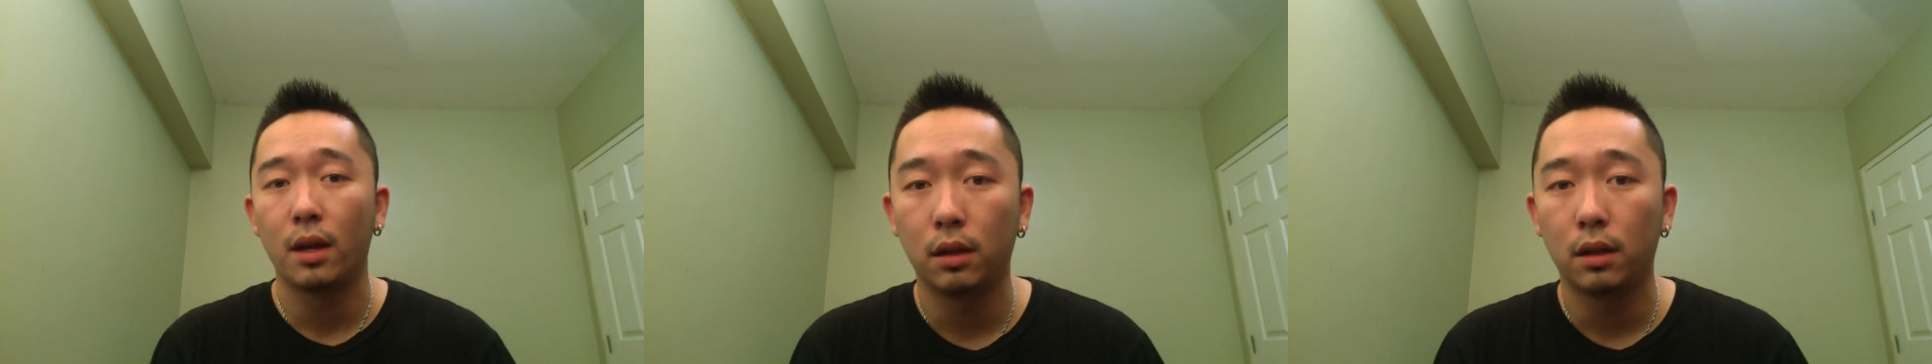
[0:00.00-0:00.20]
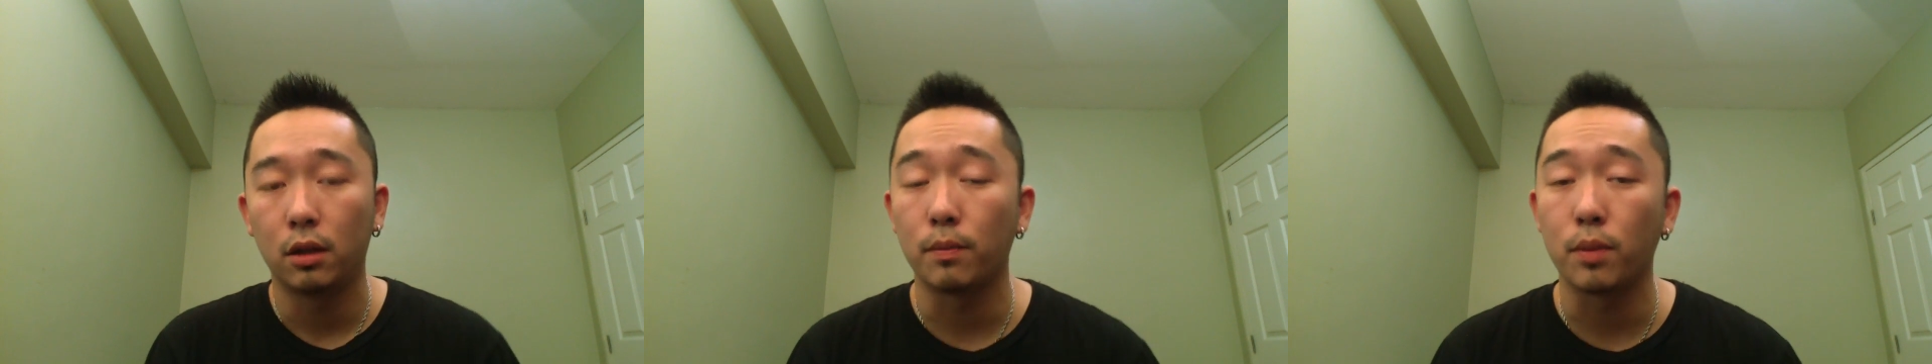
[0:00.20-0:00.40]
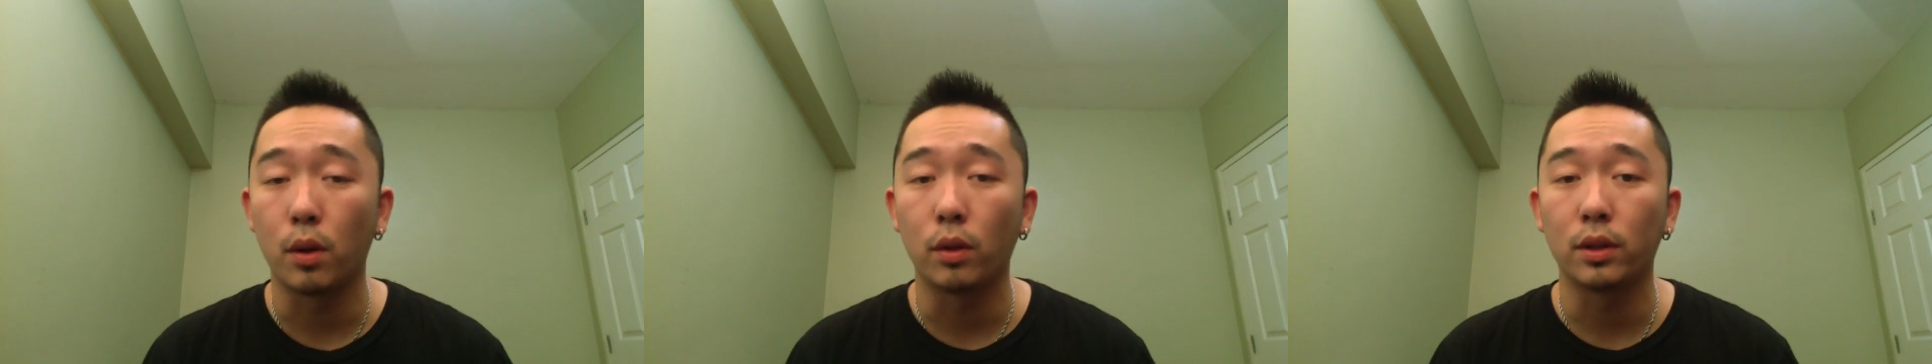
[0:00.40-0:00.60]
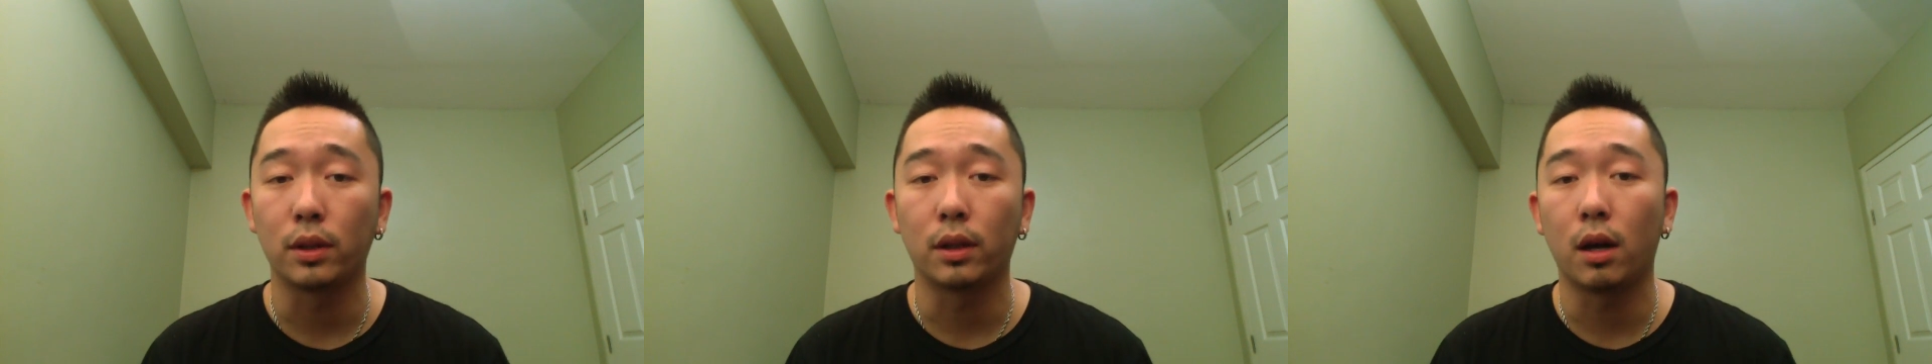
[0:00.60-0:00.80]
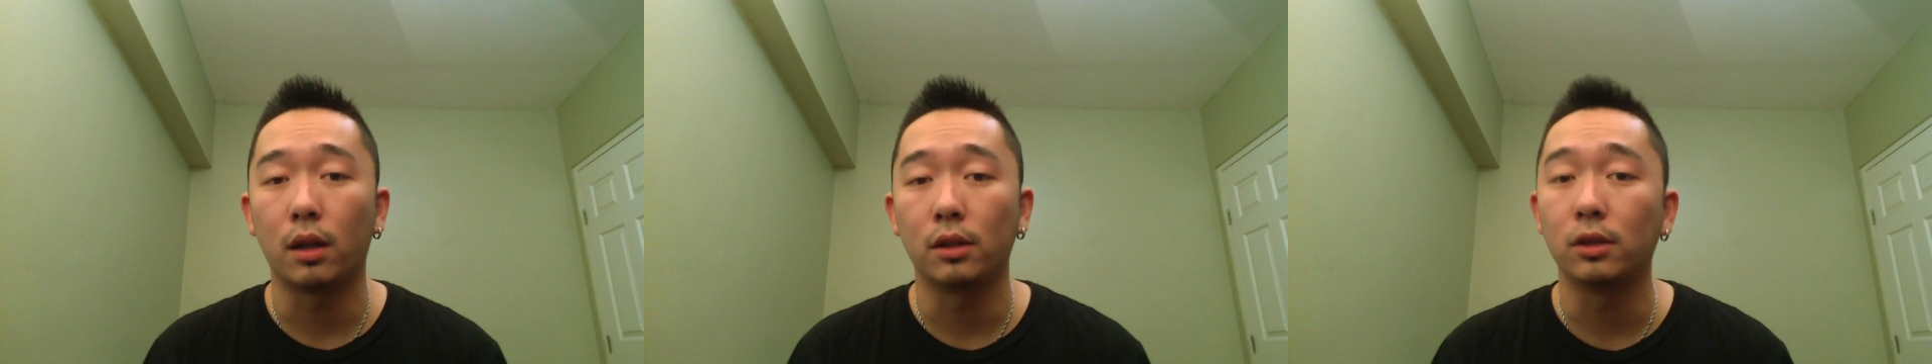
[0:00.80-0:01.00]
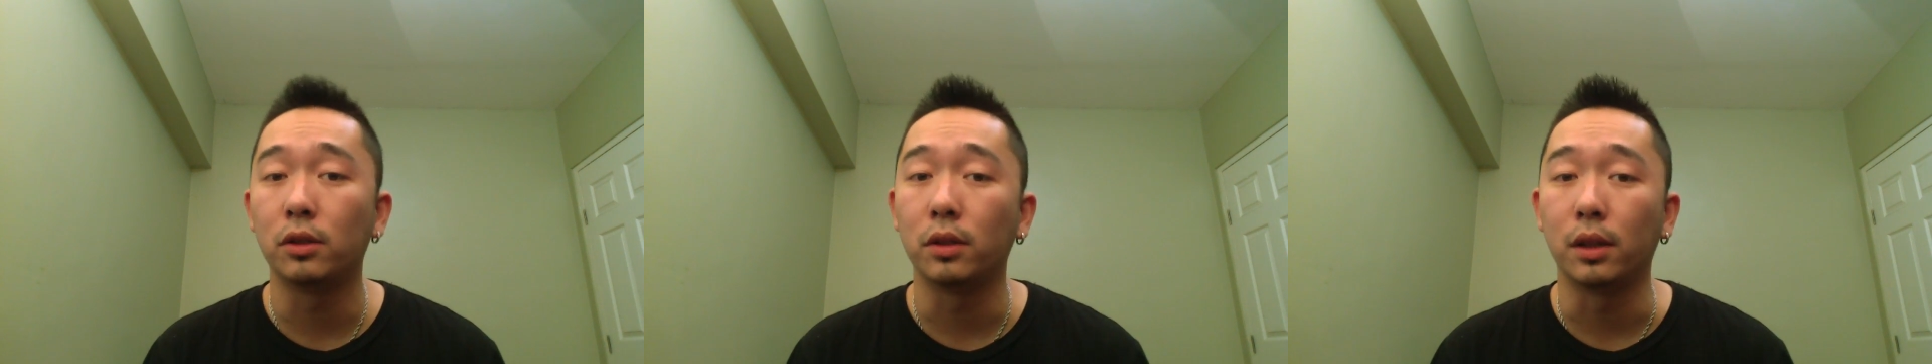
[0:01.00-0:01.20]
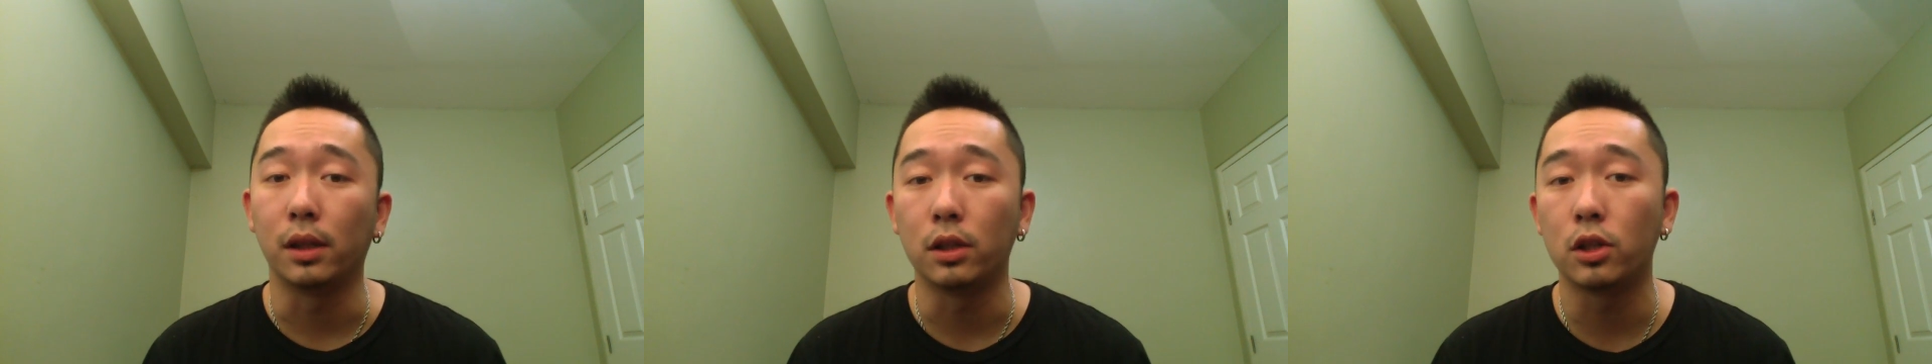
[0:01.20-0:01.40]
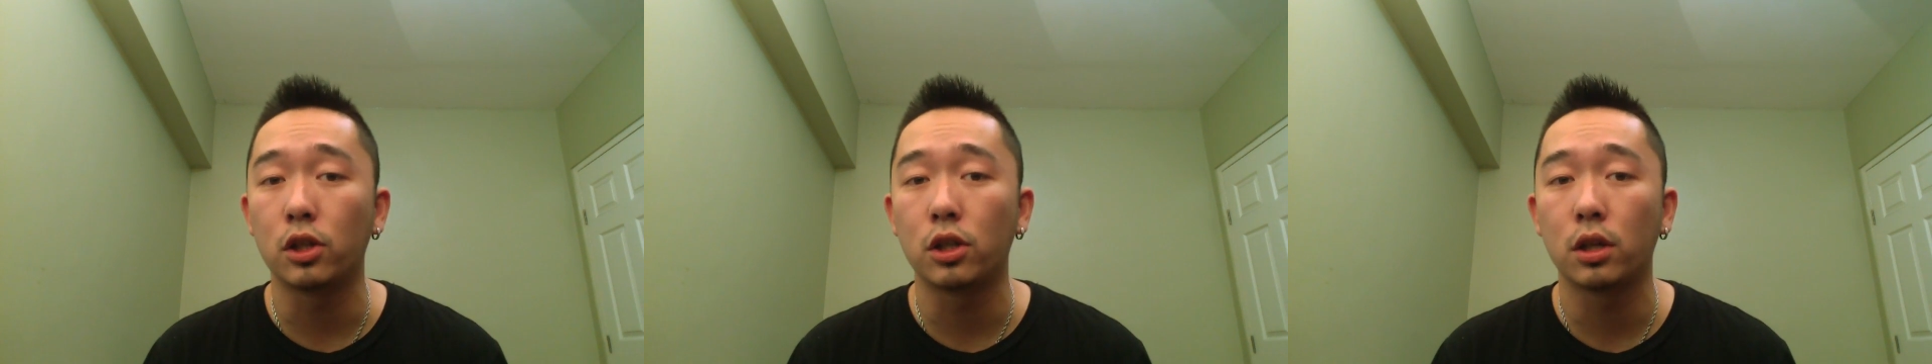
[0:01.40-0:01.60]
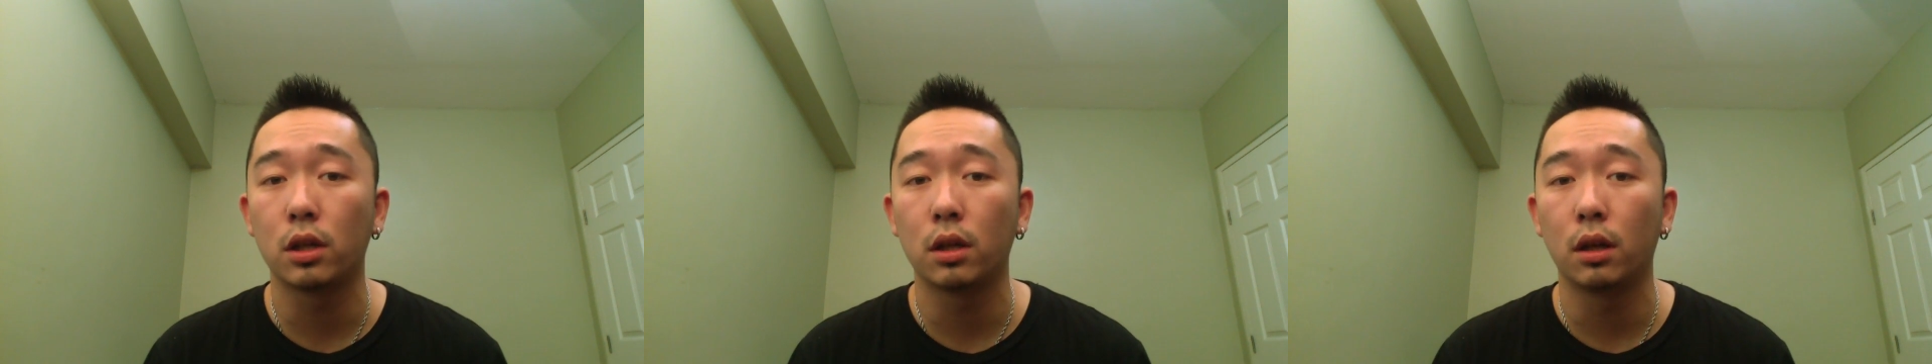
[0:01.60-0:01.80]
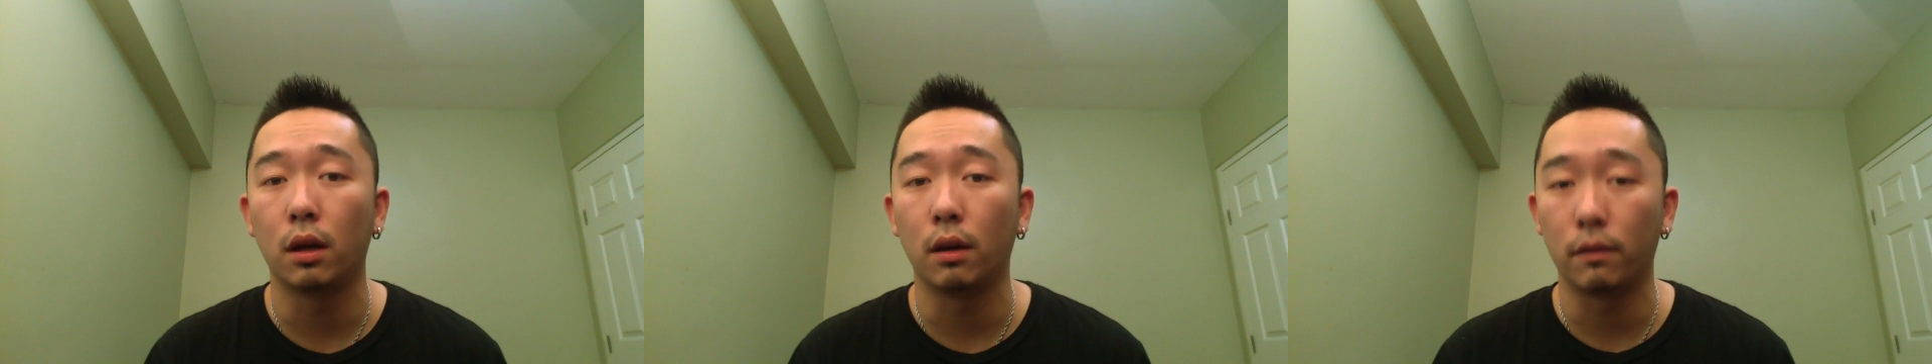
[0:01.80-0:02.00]
There are pros and cons to each,
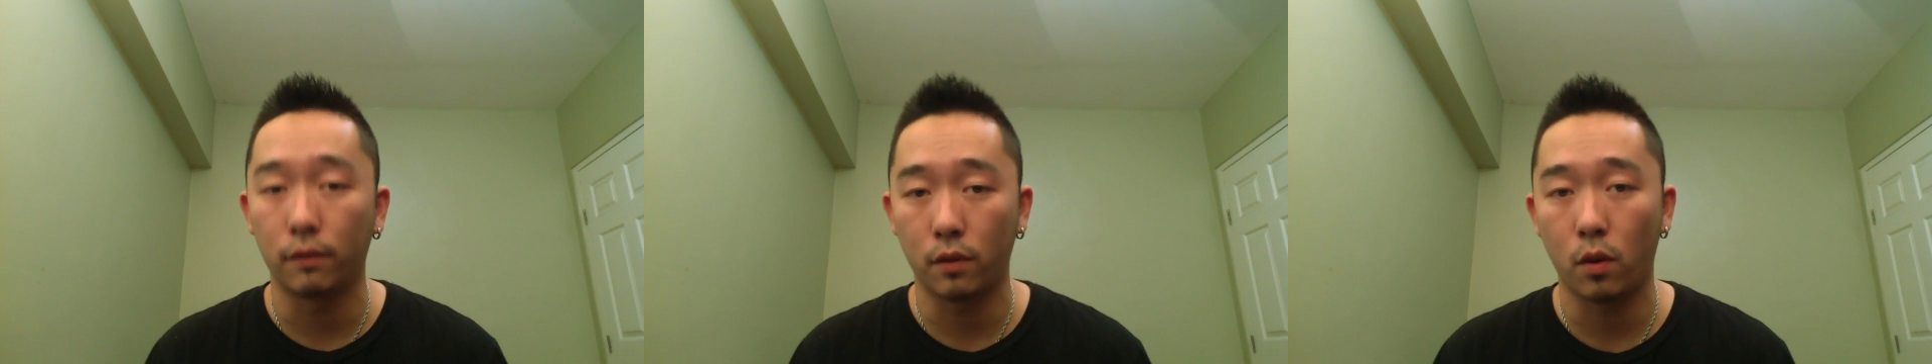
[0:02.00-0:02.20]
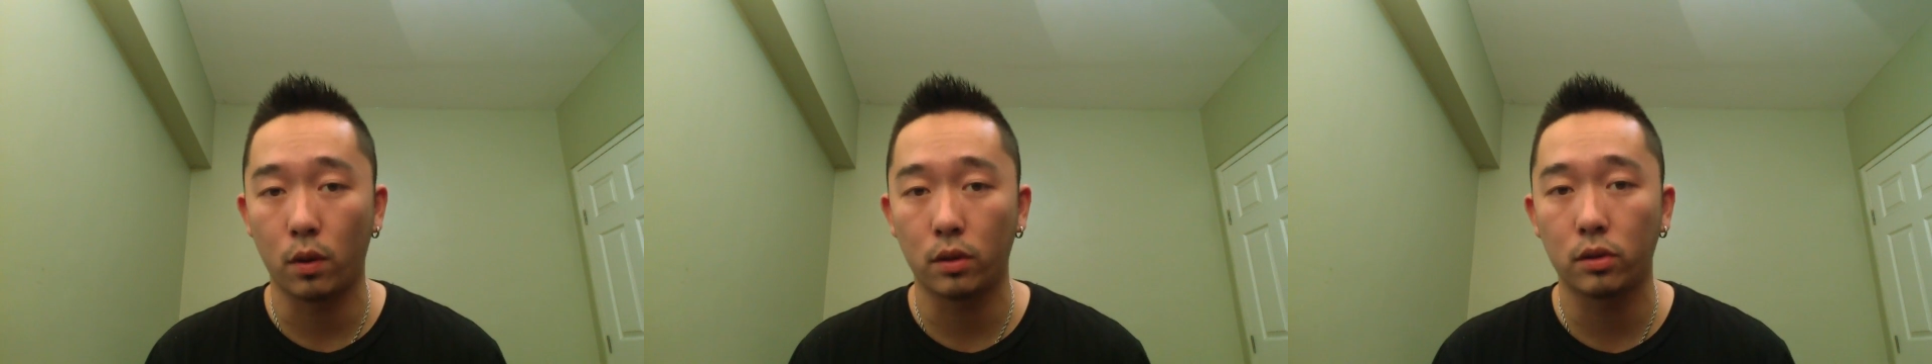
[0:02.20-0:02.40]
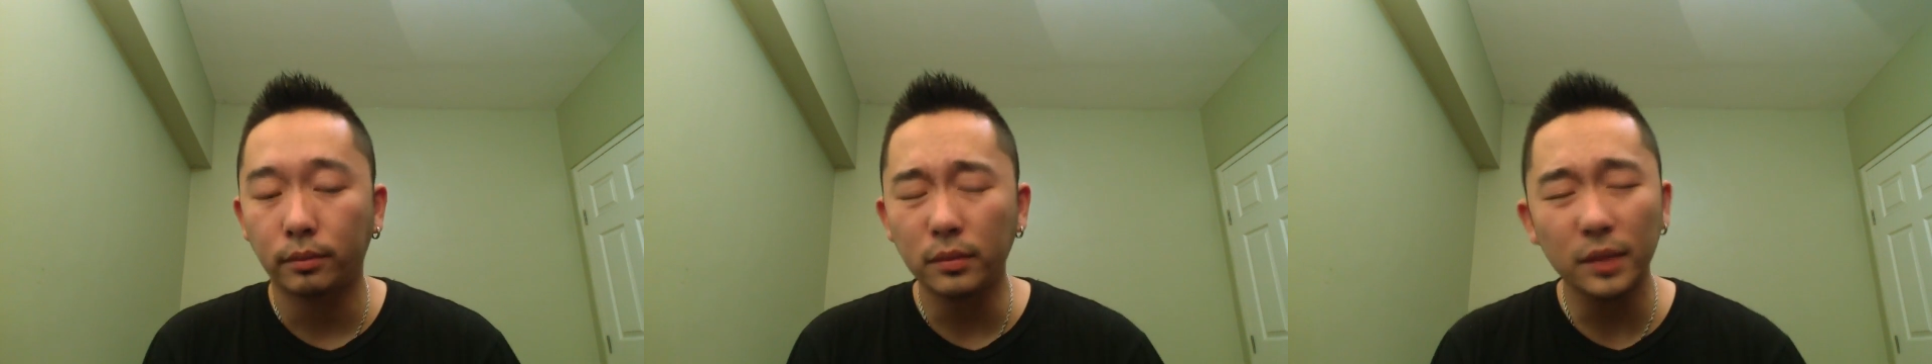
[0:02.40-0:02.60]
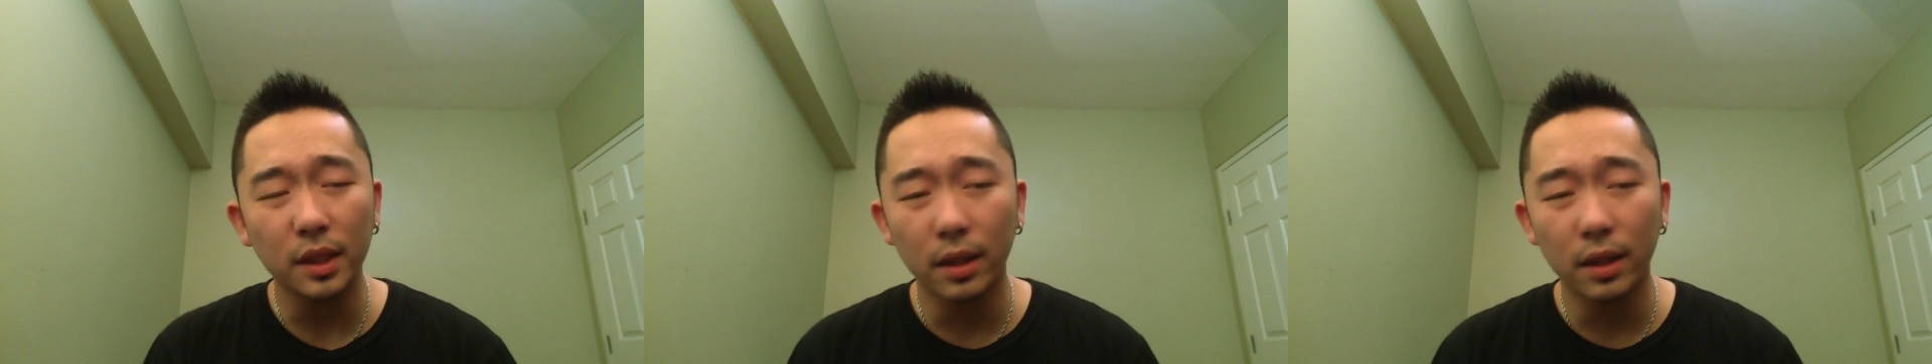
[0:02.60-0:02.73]
of course.